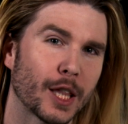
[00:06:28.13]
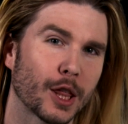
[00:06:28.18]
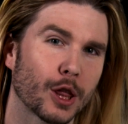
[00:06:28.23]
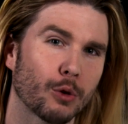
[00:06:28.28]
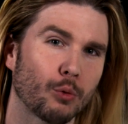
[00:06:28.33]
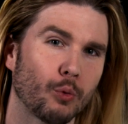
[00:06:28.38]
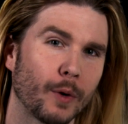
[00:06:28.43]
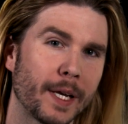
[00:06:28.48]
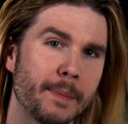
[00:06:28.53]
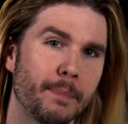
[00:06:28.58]

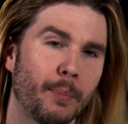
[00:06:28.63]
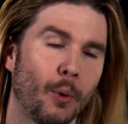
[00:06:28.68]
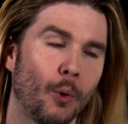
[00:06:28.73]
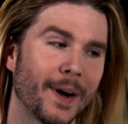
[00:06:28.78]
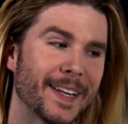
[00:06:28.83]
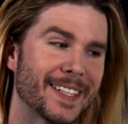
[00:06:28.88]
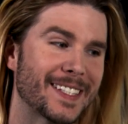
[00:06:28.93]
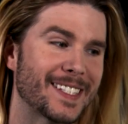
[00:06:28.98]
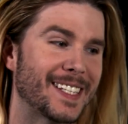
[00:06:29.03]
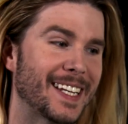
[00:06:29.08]
three
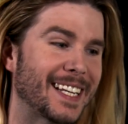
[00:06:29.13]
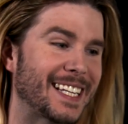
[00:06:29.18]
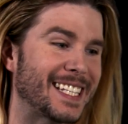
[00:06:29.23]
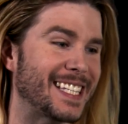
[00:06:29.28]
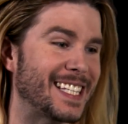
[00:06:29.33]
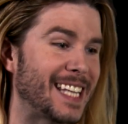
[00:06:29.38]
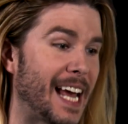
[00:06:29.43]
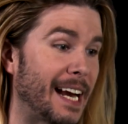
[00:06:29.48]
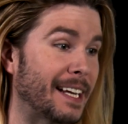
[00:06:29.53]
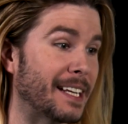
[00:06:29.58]
point six
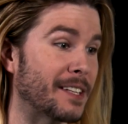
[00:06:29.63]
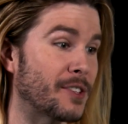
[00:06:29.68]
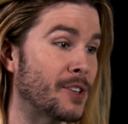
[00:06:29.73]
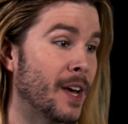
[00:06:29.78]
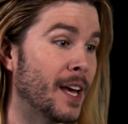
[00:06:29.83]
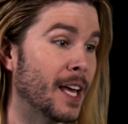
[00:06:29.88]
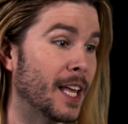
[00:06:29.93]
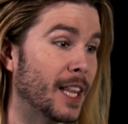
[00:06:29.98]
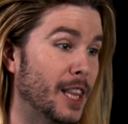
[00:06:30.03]
seconds,